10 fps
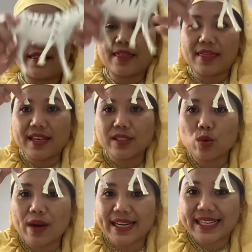This
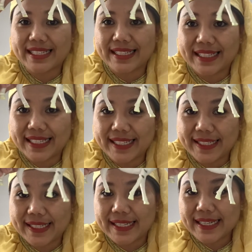one is
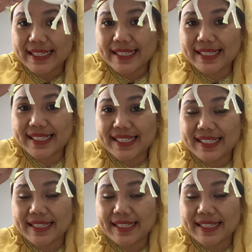z, z,